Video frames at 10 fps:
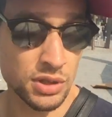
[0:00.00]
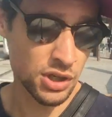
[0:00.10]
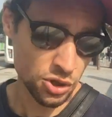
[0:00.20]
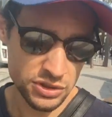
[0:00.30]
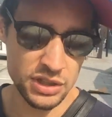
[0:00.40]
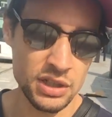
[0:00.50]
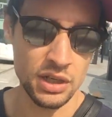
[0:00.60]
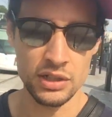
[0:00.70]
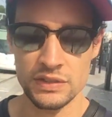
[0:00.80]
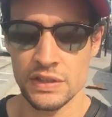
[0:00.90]
closer
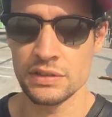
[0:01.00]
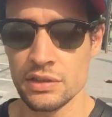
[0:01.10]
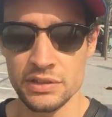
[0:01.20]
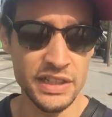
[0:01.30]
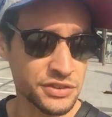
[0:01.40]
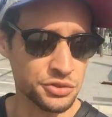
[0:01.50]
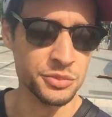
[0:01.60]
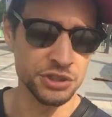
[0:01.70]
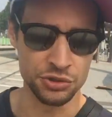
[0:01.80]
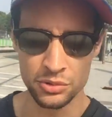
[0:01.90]
than nice to
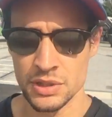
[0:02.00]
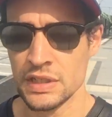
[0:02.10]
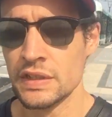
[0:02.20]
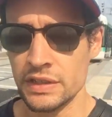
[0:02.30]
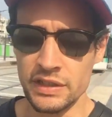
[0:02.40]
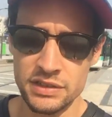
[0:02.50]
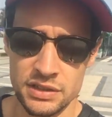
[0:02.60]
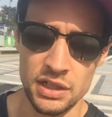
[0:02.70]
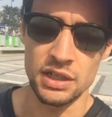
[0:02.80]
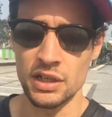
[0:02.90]
meet you.
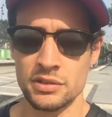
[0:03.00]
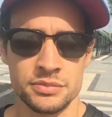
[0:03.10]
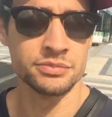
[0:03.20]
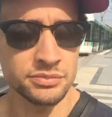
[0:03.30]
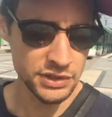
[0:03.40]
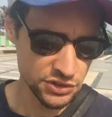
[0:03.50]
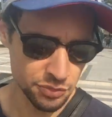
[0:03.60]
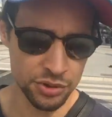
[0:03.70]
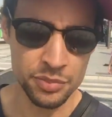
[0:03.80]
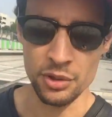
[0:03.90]
It's a
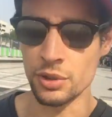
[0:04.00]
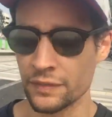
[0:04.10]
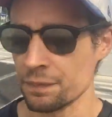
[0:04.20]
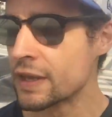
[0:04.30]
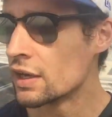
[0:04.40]
proper one.